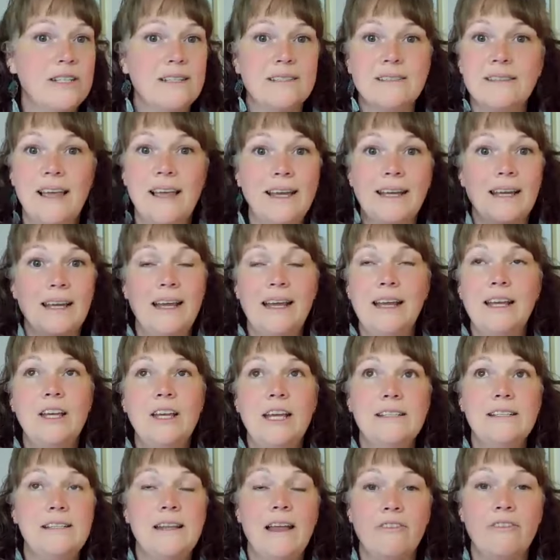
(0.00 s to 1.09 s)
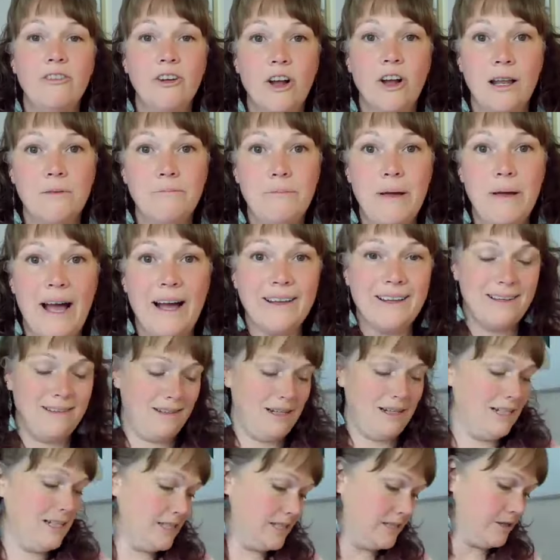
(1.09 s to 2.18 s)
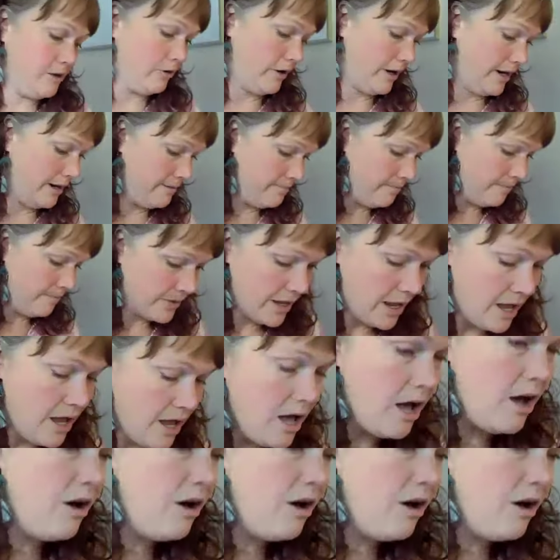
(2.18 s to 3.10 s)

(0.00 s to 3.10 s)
And she's like, he's never gone back. It's so great.